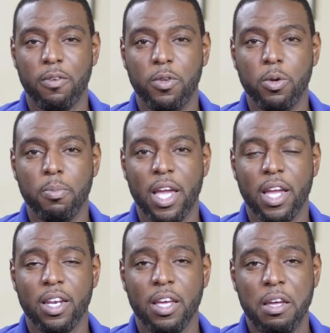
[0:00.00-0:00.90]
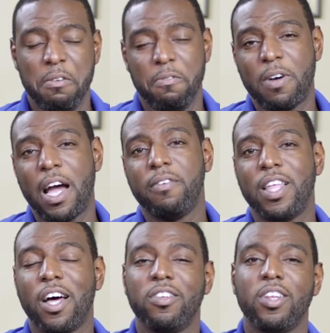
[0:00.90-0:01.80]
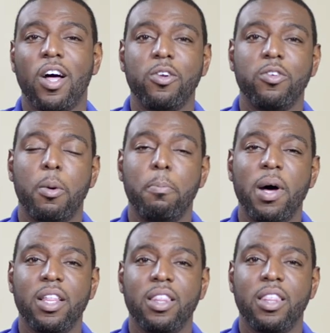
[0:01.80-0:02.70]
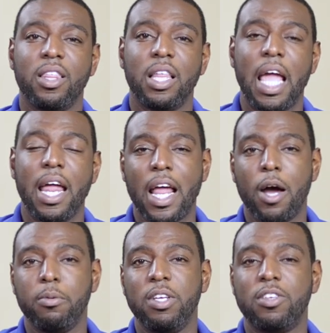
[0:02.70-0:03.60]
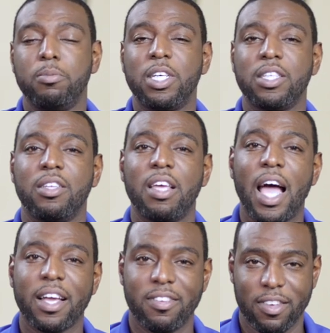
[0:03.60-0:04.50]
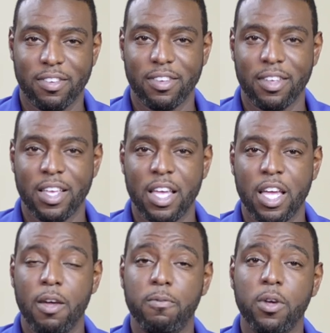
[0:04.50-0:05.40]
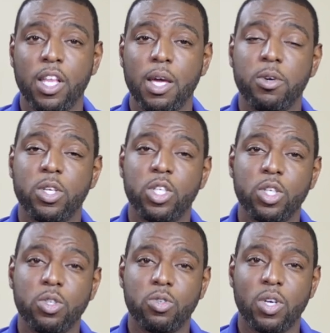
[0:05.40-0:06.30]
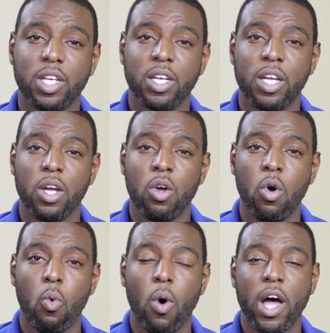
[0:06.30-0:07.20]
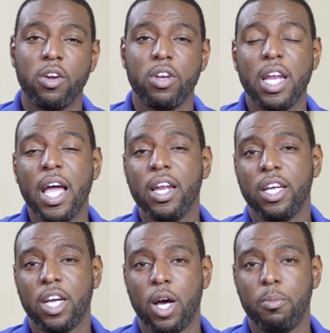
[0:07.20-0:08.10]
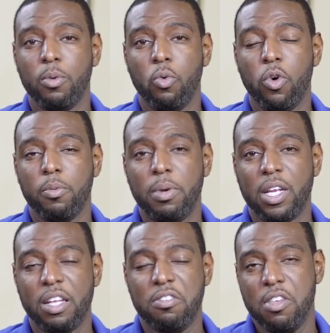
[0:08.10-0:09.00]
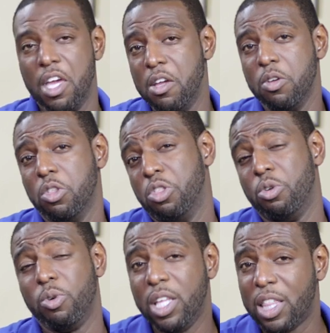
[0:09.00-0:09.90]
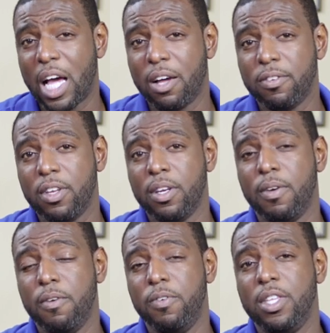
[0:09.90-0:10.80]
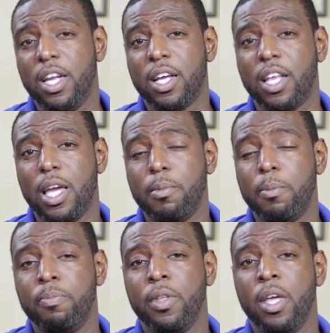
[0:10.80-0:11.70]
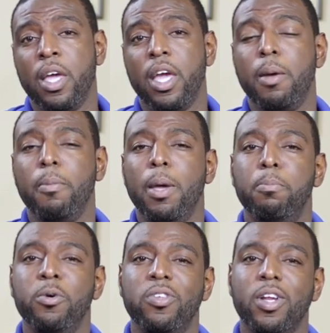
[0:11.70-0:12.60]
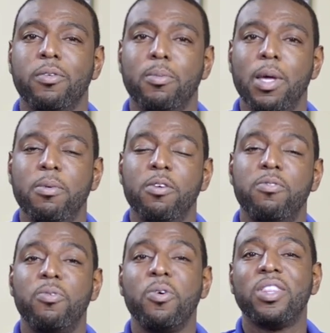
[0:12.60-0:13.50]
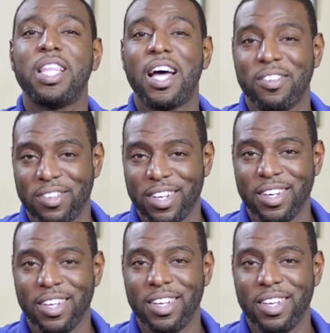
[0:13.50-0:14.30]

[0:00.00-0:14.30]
if you made $5,000 a month and that would be subject to taxes, if you claim your children while your net income would have been, let's say, 3,000 if you didn't claim them, it may boost it up to maybe 4,000